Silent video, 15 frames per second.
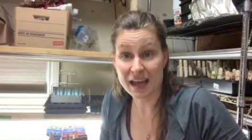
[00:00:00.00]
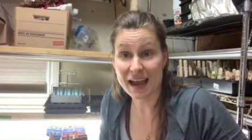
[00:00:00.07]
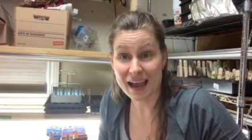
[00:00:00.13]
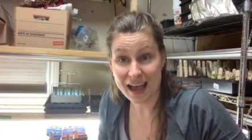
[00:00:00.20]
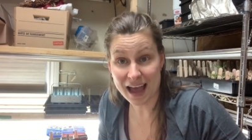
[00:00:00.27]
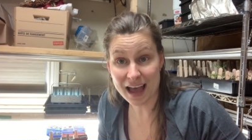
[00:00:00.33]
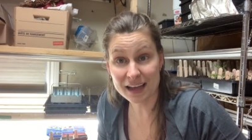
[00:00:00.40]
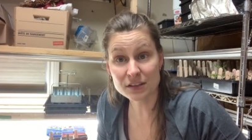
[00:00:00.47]

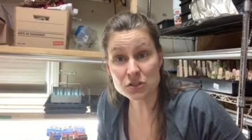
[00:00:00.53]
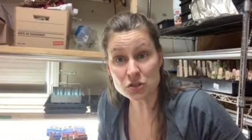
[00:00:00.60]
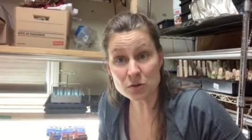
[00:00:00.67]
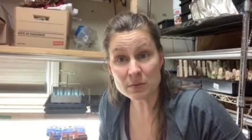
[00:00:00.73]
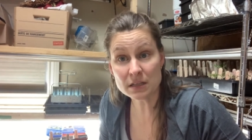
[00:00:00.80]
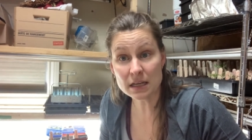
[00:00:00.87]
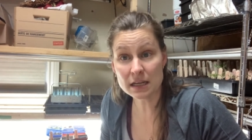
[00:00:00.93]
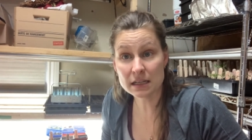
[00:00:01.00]
had
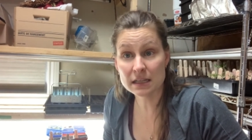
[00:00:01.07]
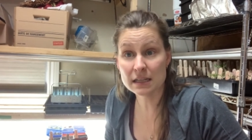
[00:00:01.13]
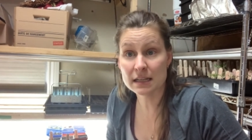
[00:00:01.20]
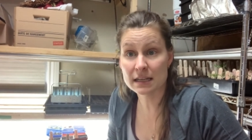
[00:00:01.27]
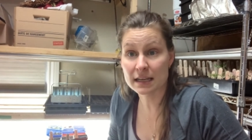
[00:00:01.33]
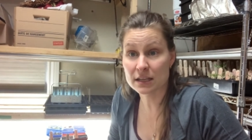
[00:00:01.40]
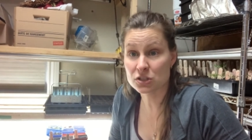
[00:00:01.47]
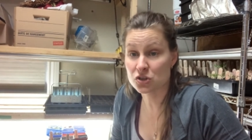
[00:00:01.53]
germinated,
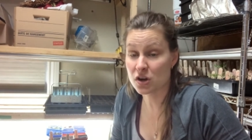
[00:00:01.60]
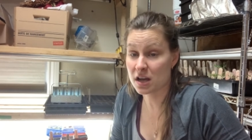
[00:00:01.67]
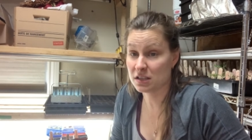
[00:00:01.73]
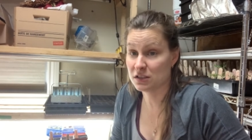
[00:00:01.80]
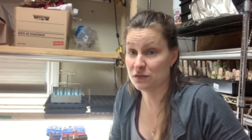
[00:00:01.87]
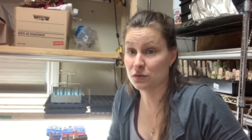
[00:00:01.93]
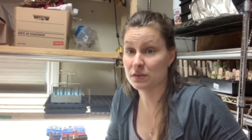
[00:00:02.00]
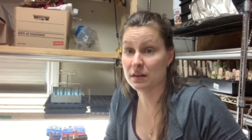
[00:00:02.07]
and I
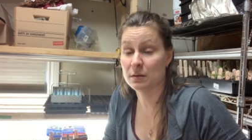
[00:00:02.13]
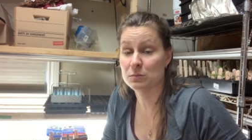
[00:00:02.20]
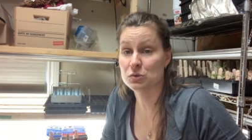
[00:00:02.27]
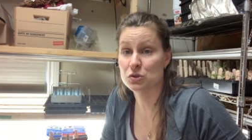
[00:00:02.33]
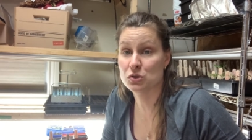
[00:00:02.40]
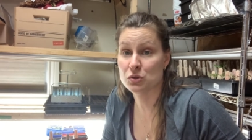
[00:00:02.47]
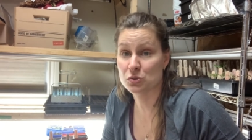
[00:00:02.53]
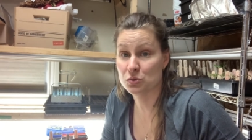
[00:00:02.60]
transferred them
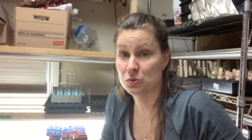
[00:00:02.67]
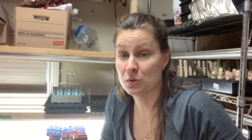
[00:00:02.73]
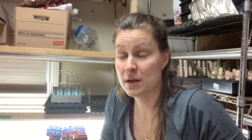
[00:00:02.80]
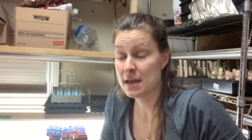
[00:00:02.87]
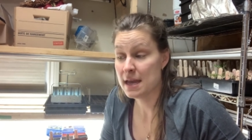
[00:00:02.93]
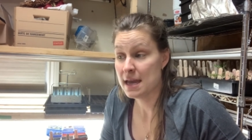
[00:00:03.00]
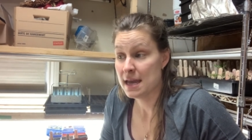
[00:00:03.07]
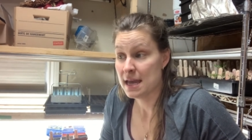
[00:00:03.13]
to
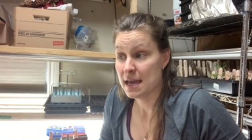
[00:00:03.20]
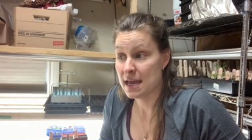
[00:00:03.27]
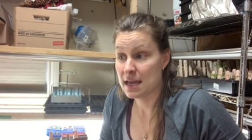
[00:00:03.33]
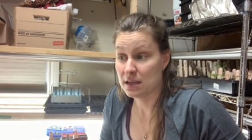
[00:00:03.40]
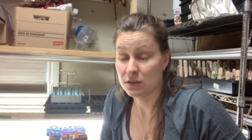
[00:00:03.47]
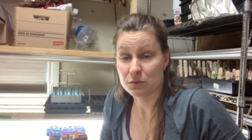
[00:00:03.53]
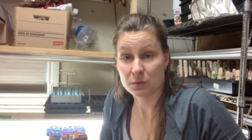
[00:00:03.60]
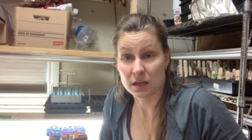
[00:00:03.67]

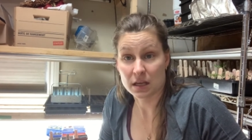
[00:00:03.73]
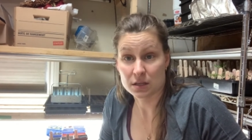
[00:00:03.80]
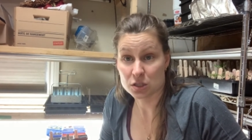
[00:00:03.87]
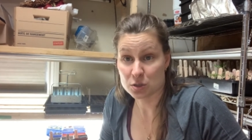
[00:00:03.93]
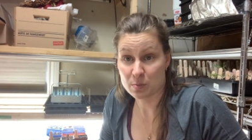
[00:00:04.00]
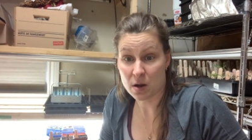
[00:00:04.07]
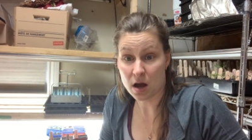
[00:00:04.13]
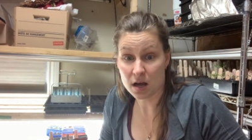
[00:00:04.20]
a
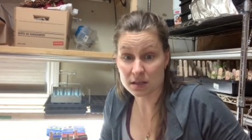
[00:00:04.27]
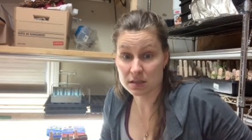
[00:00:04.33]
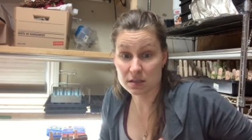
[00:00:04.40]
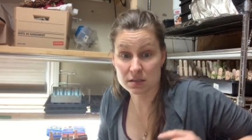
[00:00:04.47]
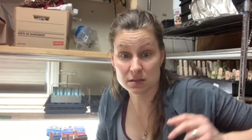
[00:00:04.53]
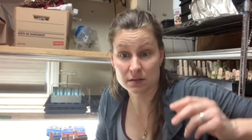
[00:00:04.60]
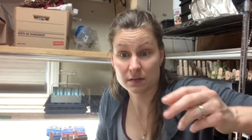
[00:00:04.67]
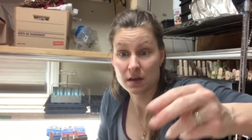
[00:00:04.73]
3-inch
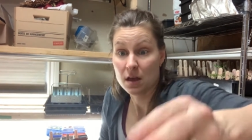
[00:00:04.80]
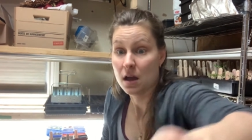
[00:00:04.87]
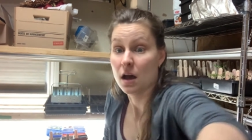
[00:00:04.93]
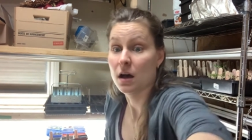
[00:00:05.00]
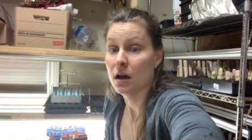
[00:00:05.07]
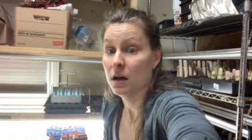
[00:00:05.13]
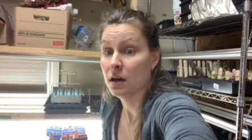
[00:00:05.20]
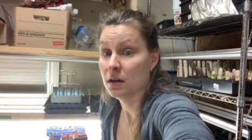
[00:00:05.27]
pots.
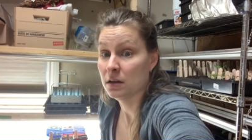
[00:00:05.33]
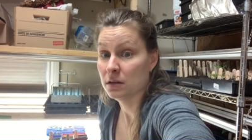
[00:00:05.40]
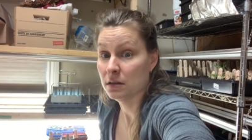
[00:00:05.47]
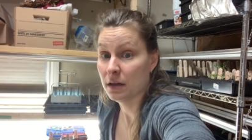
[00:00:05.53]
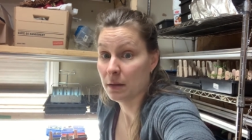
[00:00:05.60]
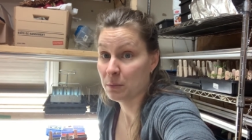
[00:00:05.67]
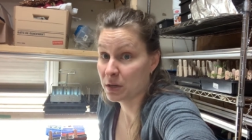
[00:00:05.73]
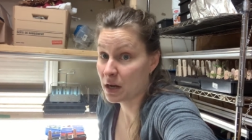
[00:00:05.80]

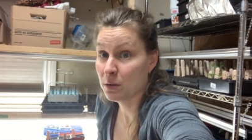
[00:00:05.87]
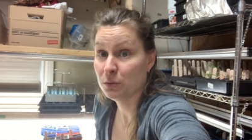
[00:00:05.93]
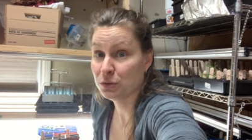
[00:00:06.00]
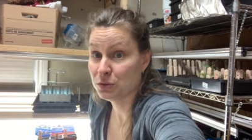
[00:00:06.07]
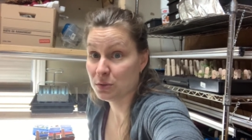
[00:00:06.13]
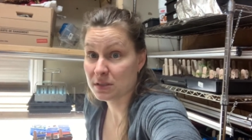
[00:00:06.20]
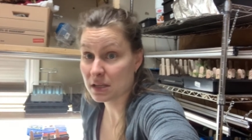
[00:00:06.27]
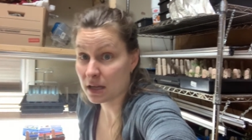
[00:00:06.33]
But I will
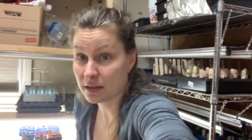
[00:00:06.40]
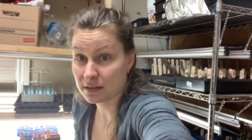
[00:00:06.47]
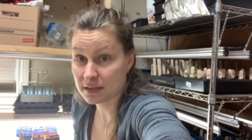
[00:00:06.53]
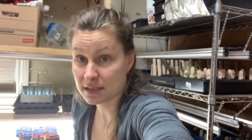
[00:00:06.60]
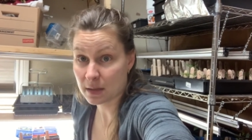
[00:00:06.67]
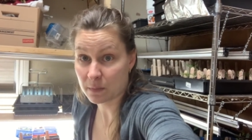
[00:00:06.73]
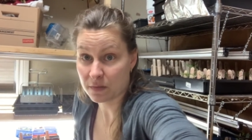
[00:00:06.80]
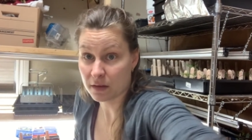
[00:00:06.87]
do exactly the
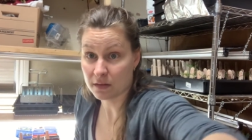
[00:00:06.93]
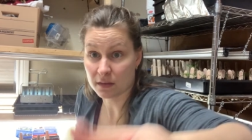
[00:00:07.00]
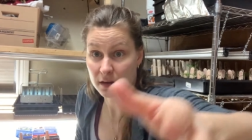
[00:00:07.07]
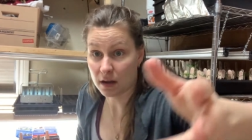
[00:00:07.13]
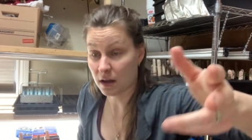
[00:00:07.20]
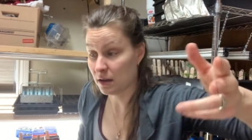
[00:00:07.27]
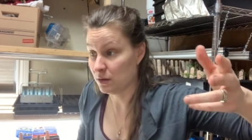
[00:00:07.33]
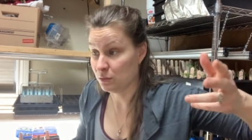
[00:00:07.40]
same thing that
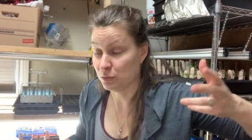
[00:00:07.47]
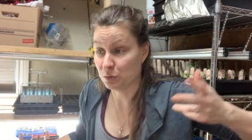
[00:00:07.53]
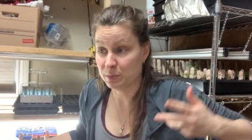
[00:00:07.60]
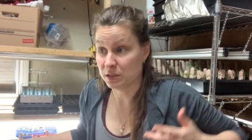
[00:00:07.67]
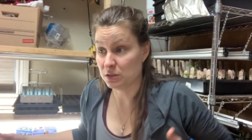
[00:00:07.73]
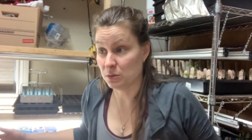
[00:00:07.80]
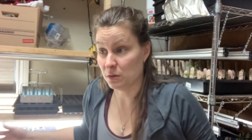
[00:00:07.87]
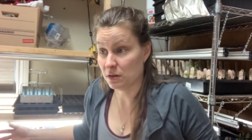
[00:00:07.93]
I will
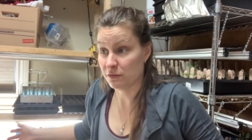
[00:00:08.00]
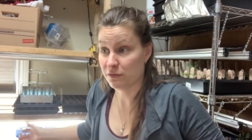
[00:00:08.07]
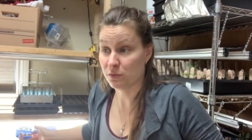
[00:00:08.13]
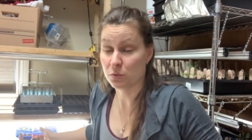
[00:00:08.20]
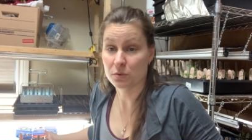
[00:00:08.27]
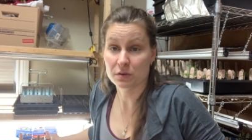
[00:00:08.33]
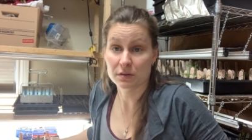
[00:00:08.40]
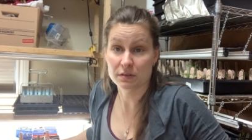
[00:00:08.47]
be doing
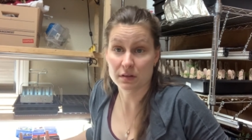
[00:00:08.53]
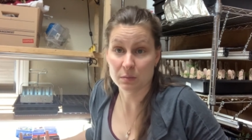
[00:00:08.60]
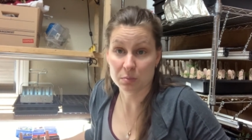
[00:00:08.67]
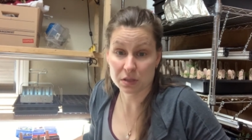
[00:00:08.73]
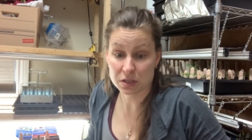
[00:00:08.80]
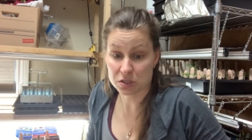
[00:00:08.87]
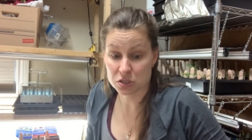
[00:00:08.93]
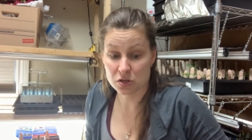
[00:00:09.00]
for the
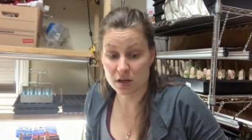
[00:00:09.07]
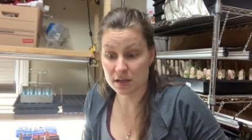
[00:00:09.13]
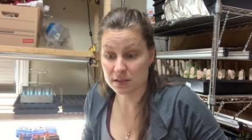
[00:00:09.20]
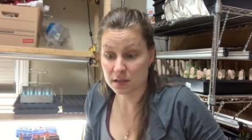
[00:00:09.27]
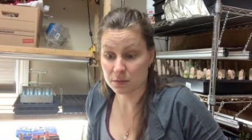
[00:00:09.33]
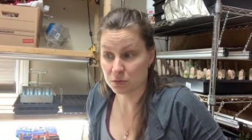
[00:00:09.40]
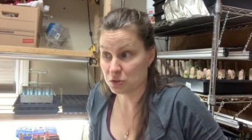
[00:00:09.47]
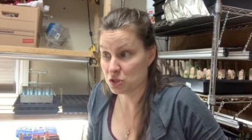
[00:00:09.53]
plug trays.
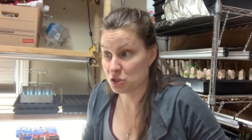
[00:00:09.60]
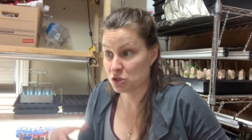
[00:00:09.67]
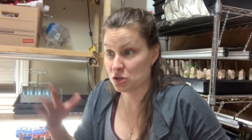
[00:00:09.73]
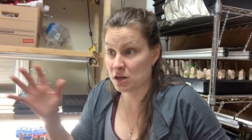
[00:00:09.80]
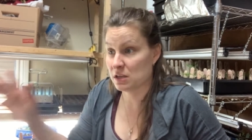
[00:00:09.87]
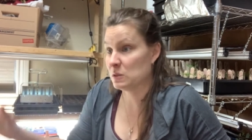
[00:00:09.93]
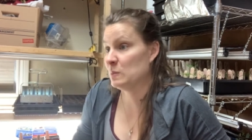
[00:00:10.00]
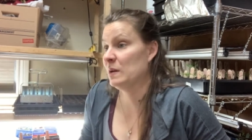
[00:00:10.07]
I will just
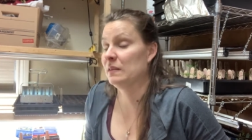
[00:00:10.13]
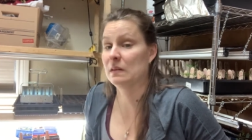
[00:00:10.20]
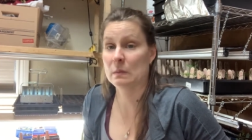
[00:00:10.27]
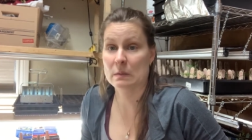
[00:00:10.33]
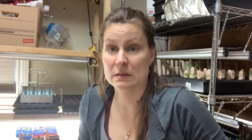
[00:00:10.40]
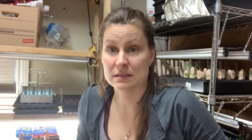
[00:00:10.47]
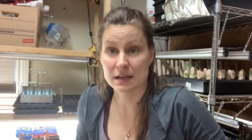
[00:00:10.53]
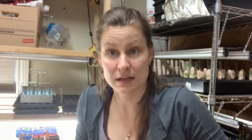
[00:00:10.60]
transplant
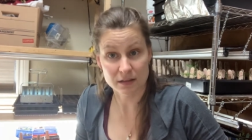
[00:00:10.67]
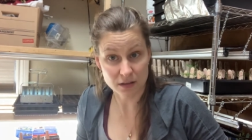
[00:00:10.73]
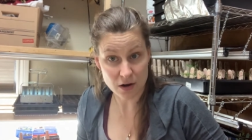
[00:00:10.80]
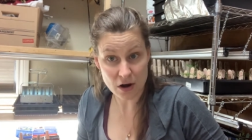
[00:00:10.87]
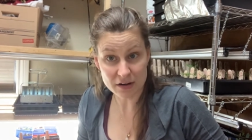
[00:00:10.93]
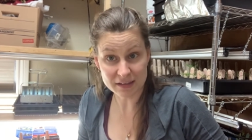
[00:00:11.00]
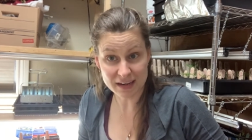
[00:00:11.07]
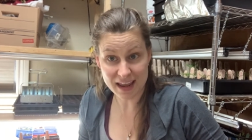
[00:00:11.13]
them outside in the
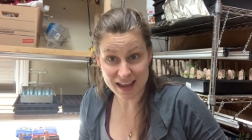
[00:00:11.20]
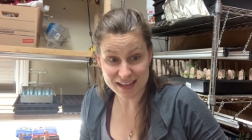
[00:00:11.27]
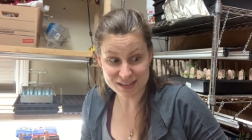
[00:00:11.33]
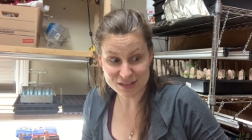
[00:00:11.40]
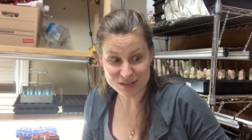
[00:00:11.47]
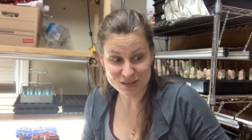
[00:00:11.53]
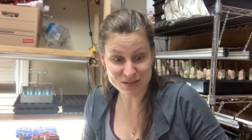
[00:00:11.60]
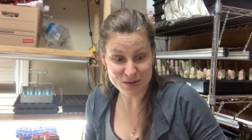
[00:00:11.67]
garden
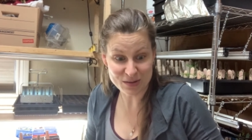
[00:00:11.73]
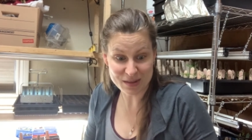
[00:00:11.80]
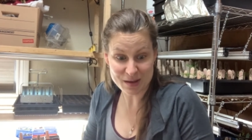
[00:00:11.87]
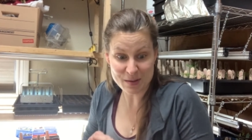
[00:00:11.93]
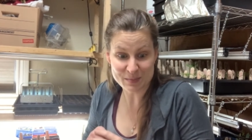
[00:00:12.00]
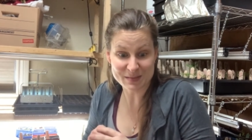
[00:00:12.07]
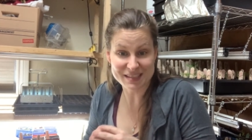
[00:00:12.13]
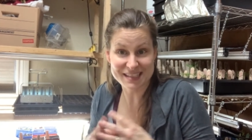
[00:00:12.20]
and sow
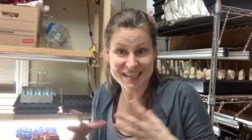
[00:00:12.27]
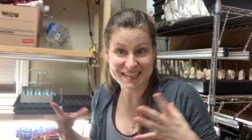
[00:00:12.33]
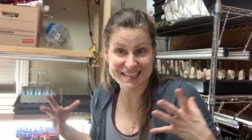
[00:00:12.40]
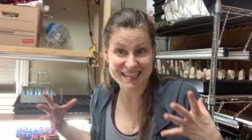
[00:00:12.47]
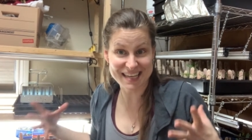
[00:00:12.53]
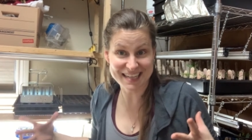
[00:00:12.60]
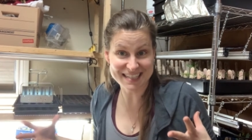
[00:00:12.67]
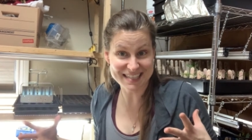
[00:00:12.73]
them 6
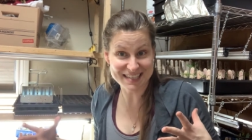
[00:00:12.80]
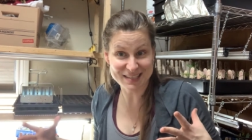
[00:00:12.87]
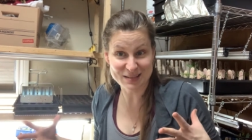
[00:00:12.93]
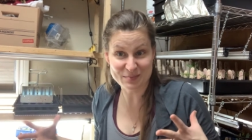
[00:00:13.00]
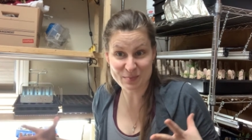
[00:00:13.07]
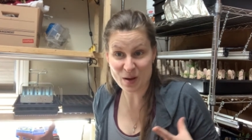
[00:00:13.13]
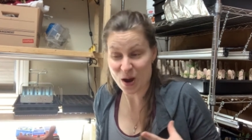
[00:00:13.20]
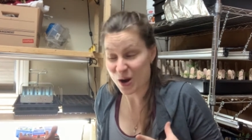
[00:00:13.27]
inches
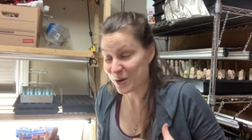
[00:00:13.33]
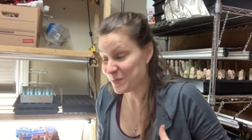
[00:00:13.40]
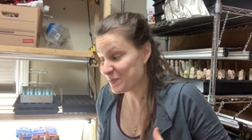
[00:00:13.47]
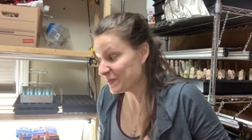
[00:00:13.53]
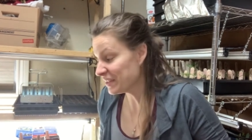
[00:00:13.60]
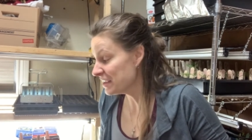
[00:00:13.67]
apart.